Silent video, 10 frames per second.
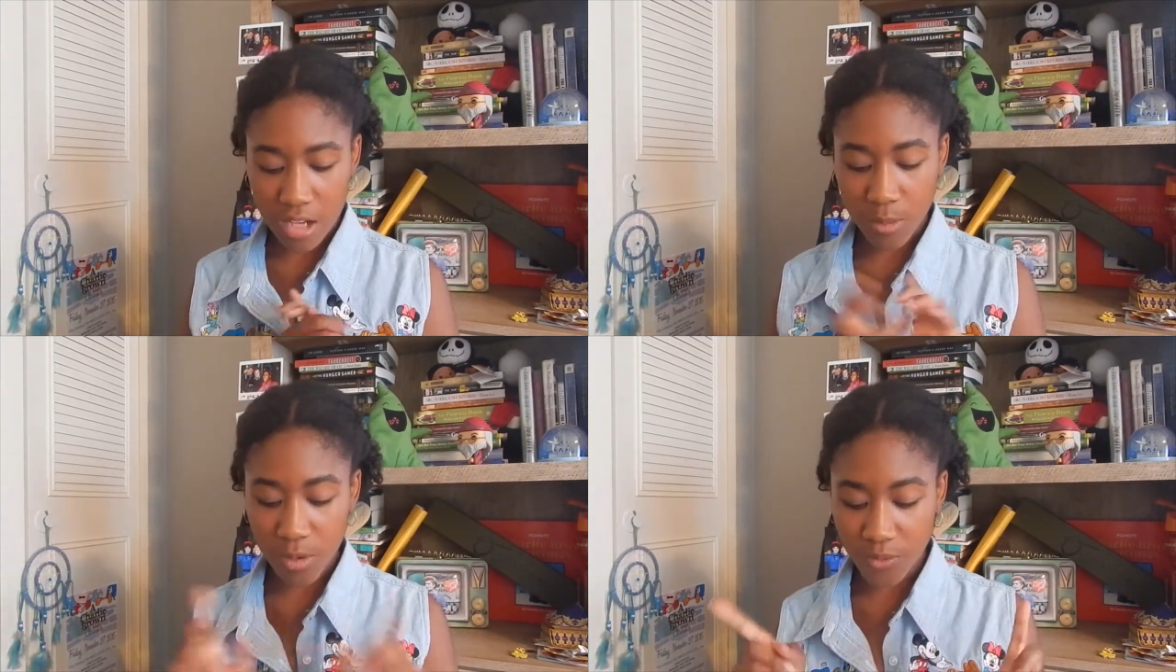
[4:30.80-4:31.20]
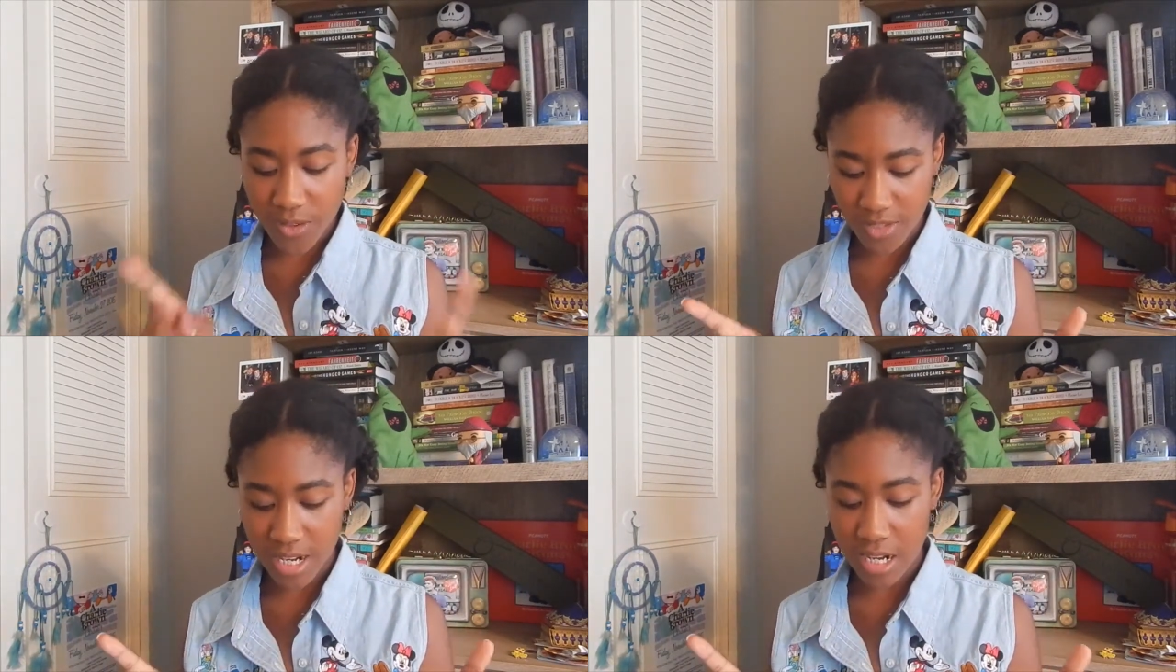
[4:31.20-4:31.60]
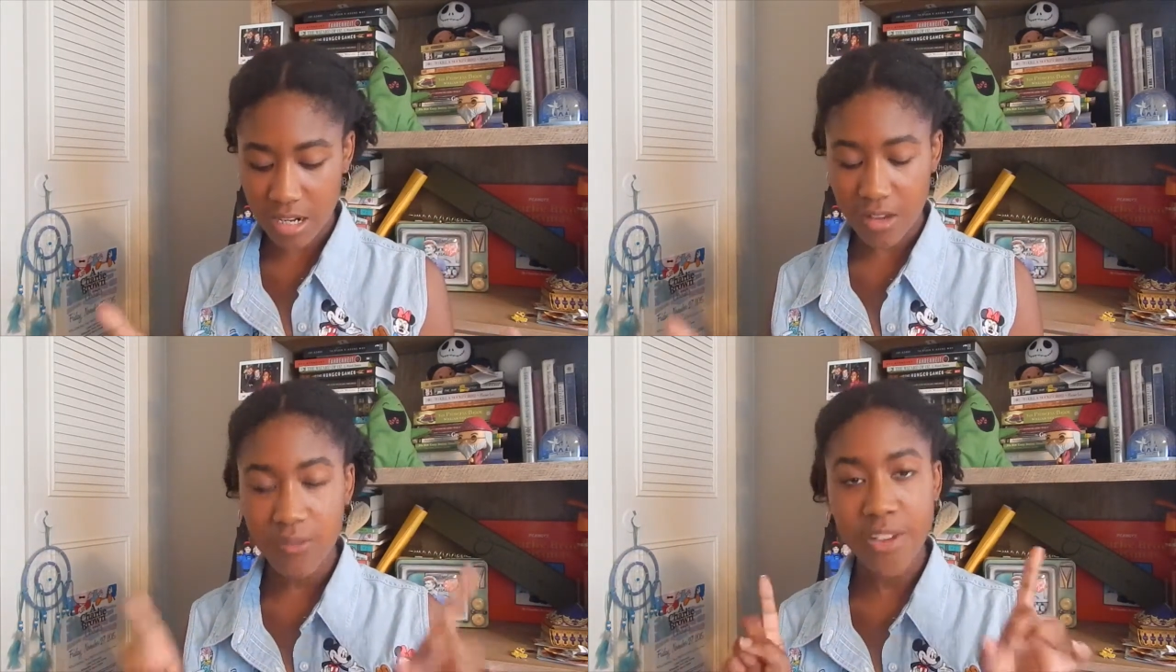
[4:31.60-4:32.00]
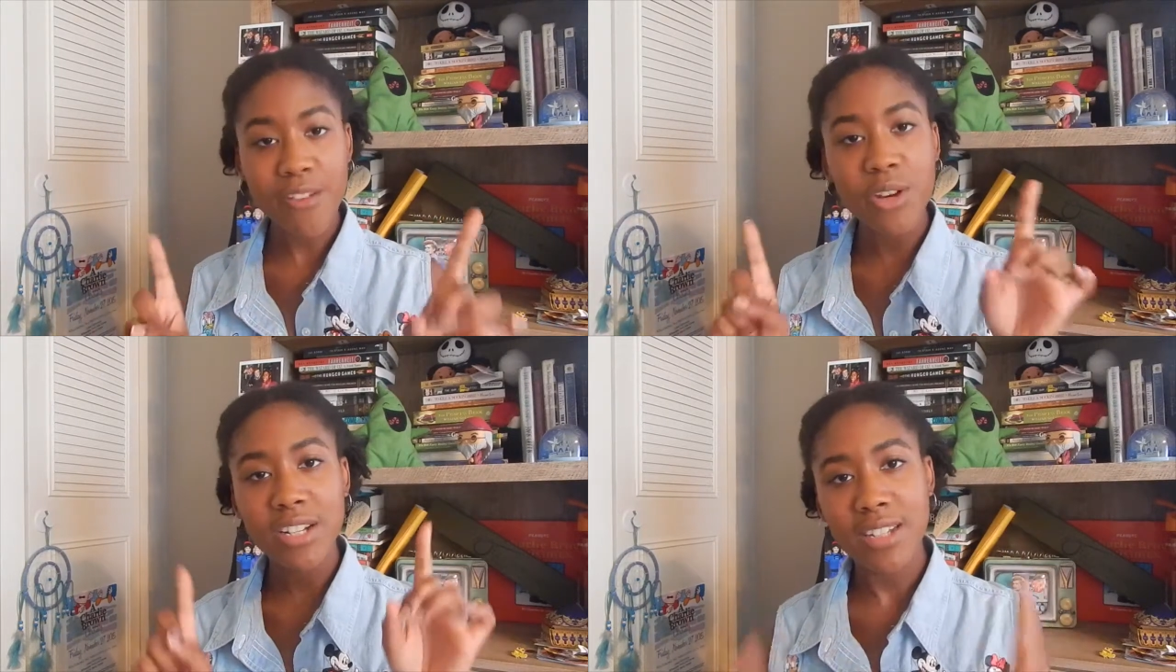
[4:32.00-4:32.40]
Number 15,
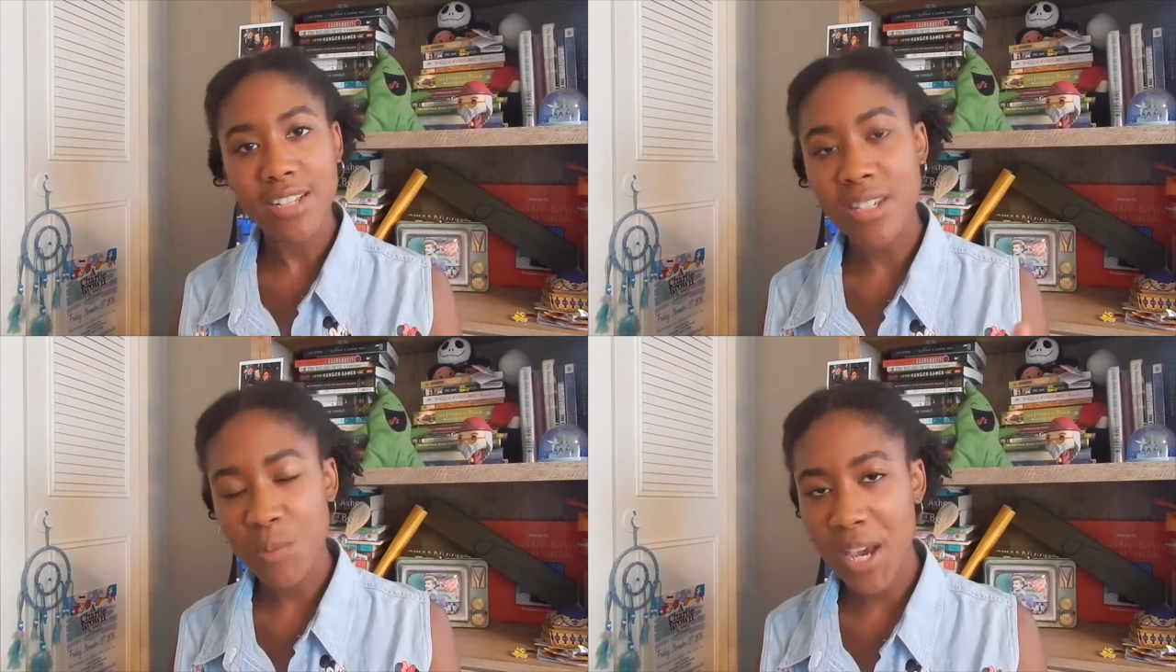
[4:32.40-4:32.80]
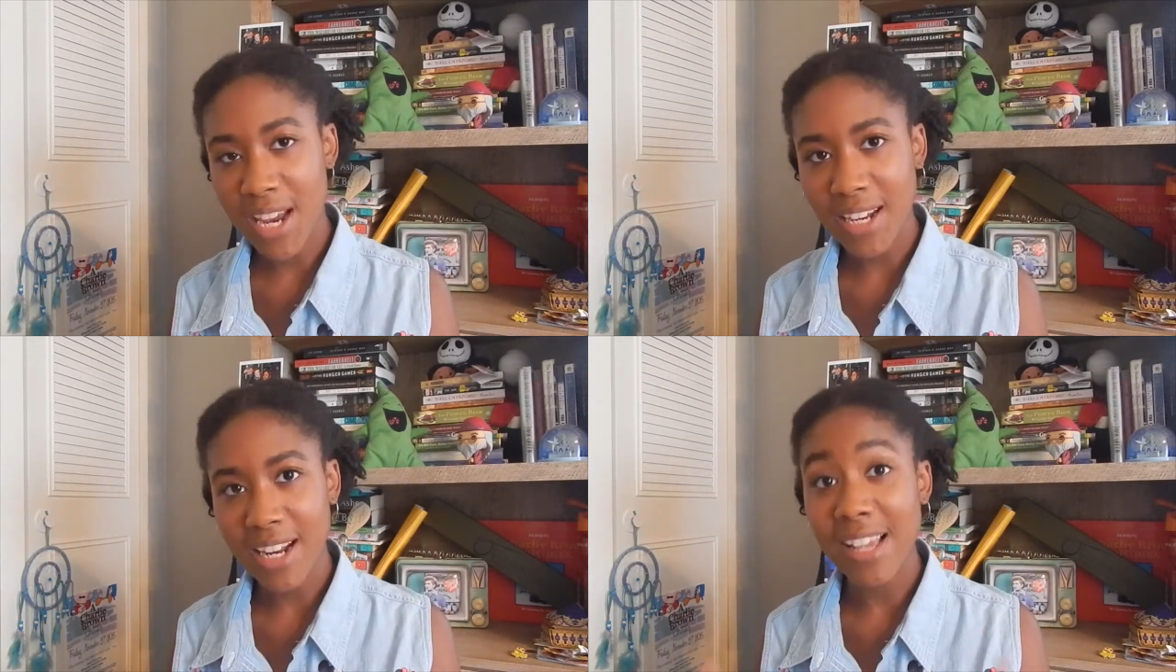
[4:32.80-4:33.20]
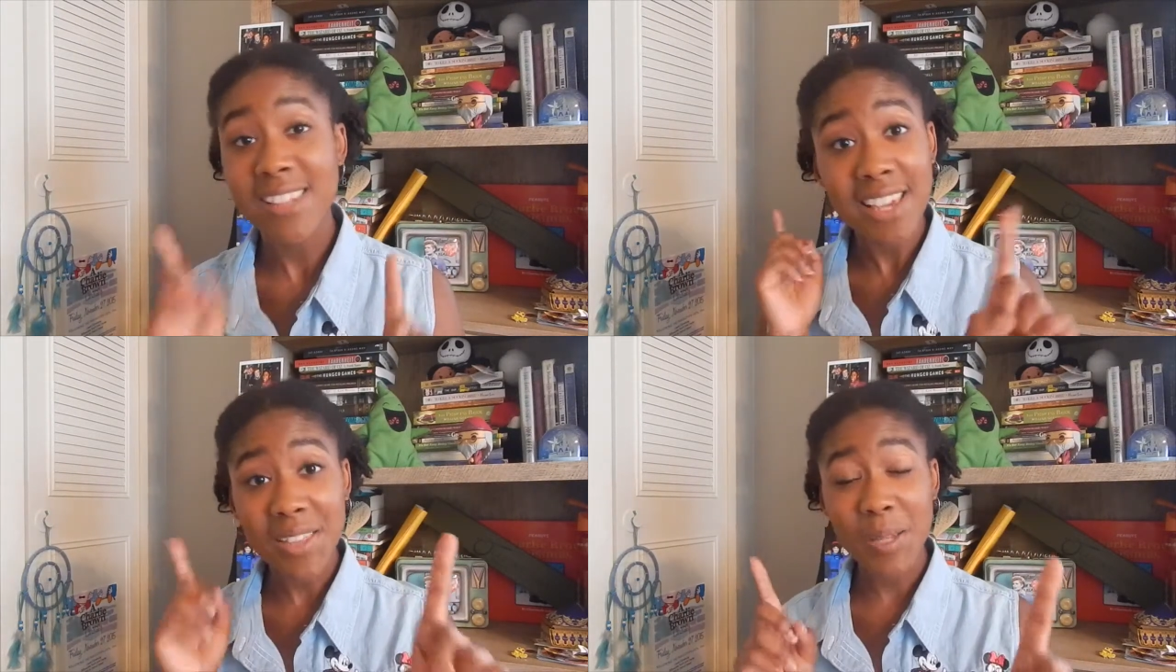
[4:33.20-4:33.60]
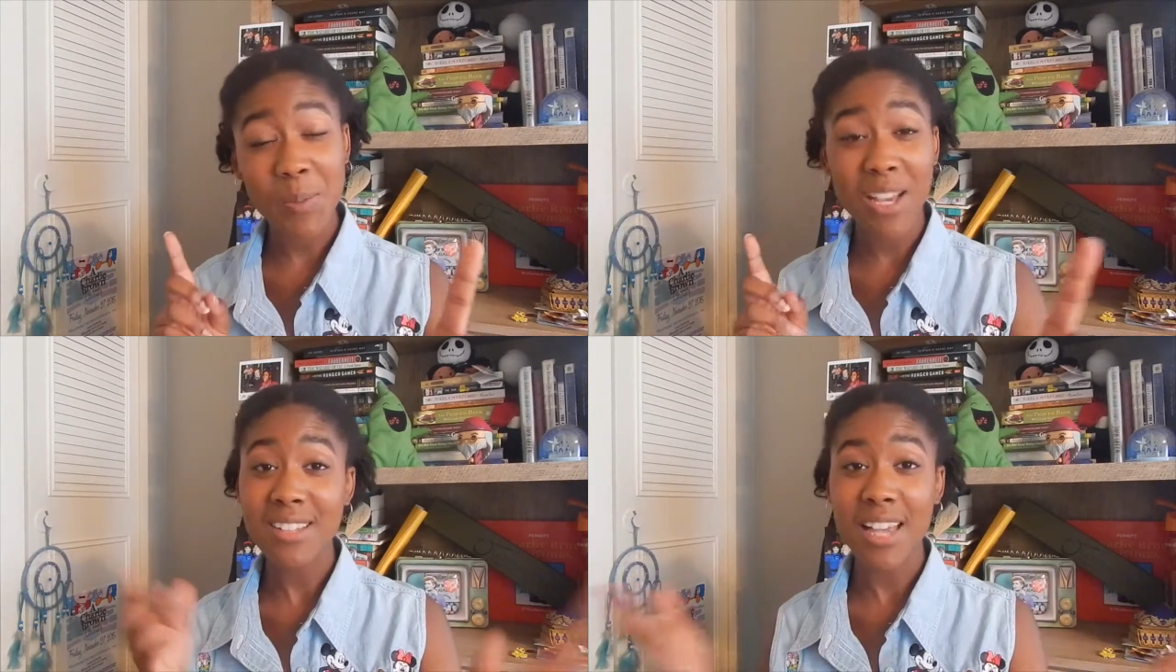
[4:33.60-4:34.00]
favorite Disney pin. And I say this
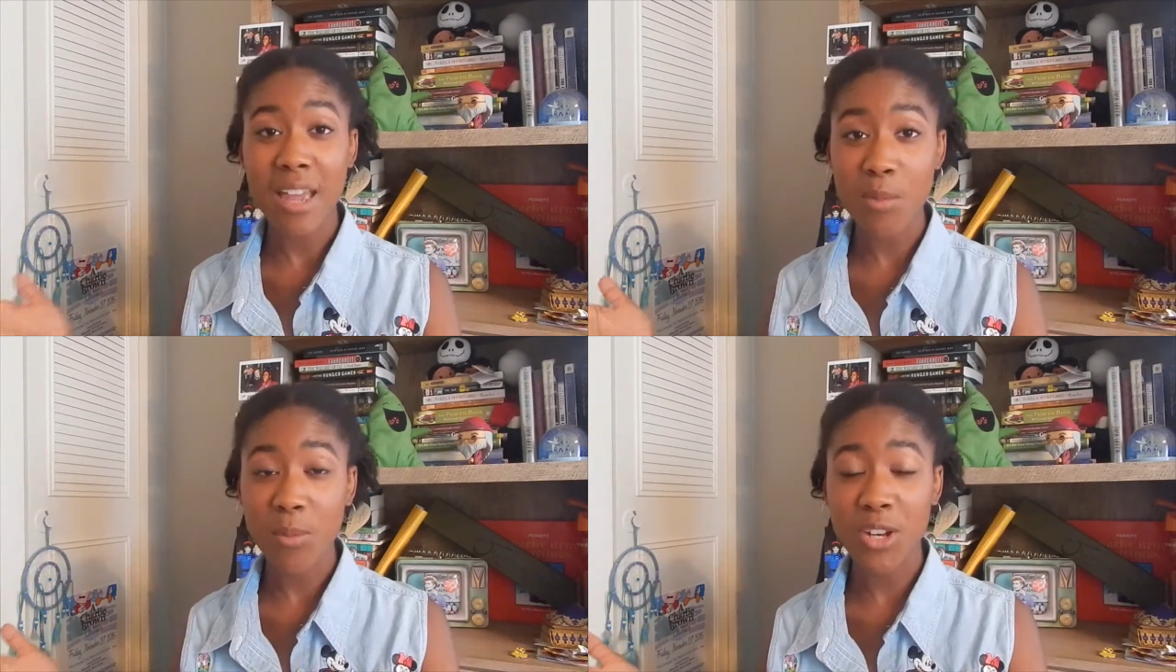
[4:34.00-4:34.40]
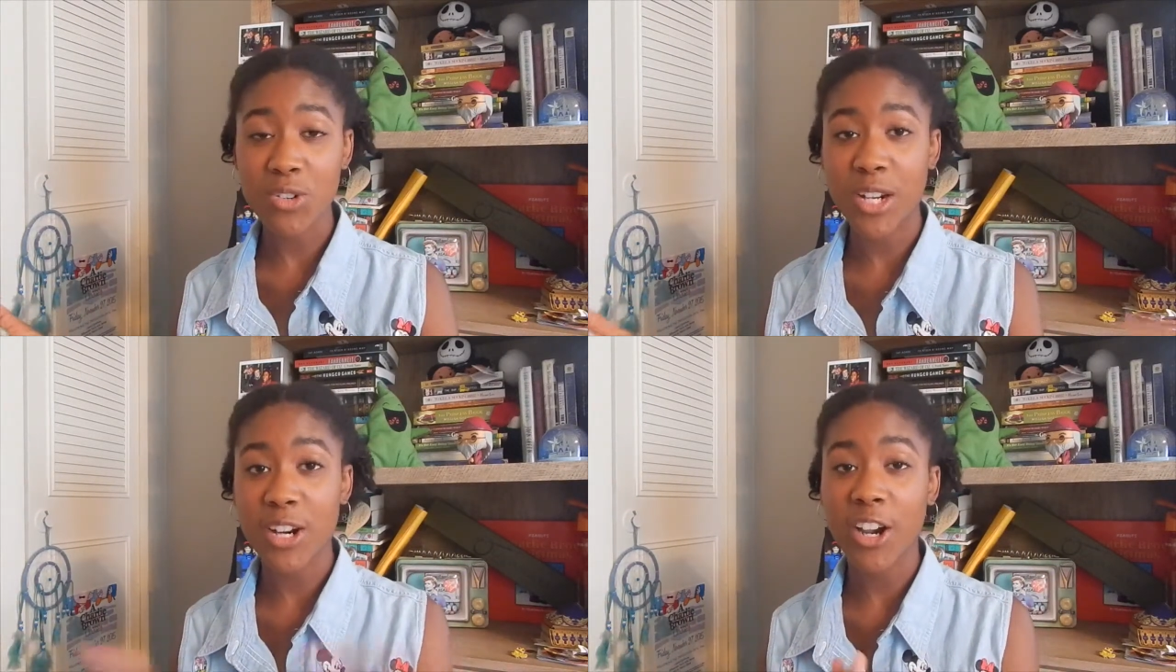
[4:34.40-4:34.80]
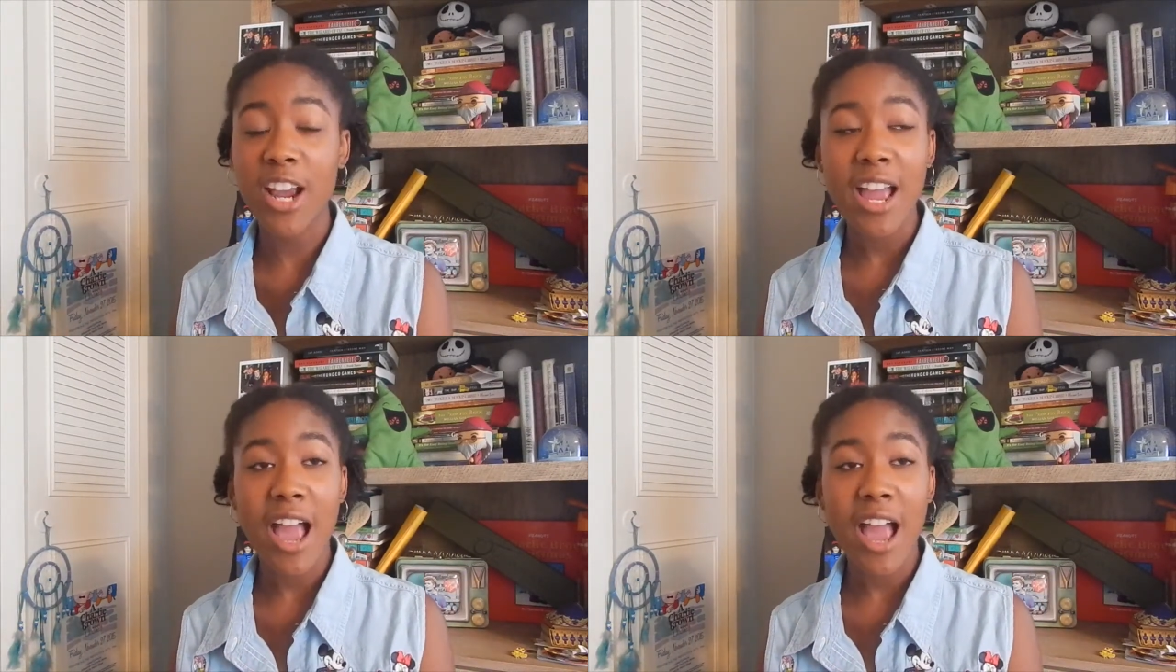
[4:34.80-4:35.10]
because I am a pin trader.